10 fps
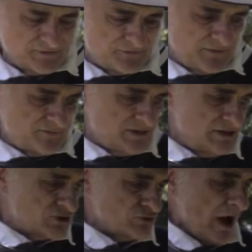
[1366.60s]
and
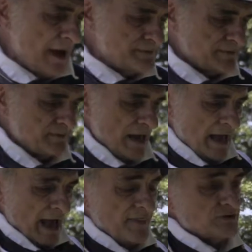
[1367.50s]
15 stripes,
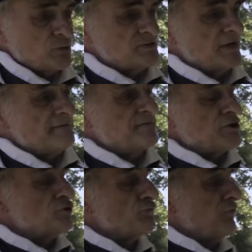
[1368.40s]
and this was the
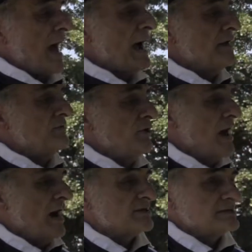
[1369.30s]
official flag of the
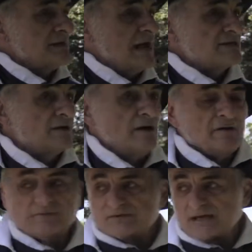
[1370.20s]
United States
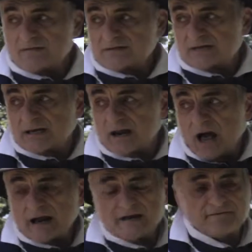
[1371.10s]
from
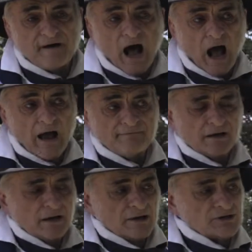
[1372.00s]
1795
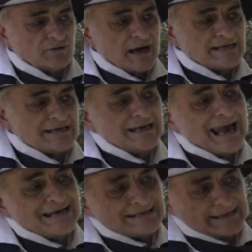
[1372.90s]
until
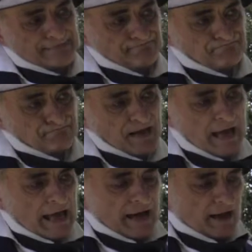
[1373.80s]
1818.
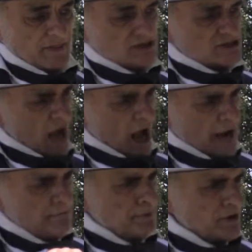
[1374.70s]
And in this
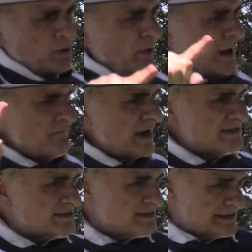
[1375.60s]
time period, whenever a
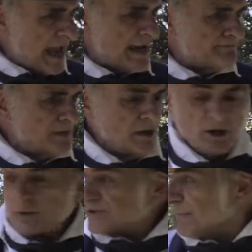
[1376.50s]
state
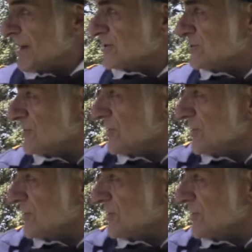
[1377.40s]
was admitted to the